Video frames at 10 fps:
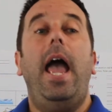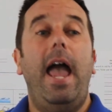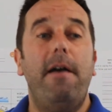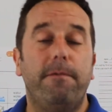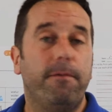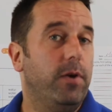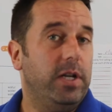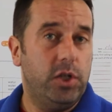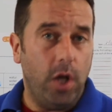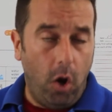every
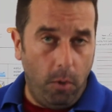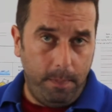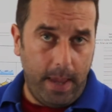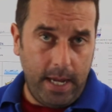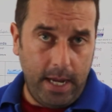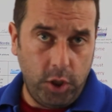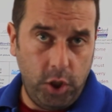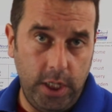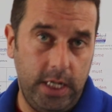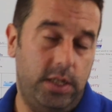
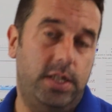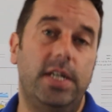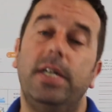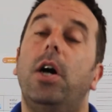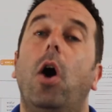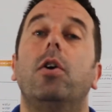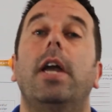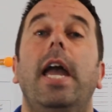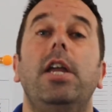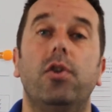sheet,
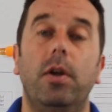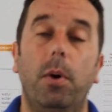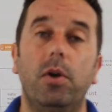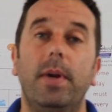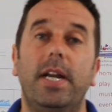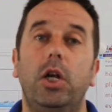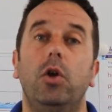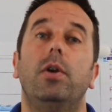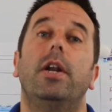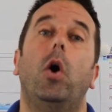okay? So you want to
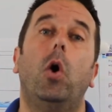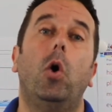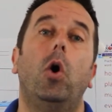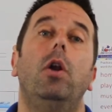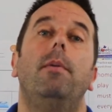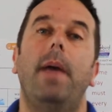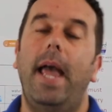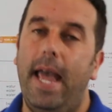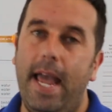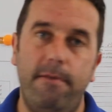include it all,
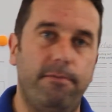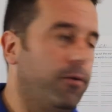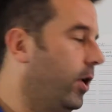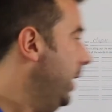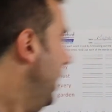every,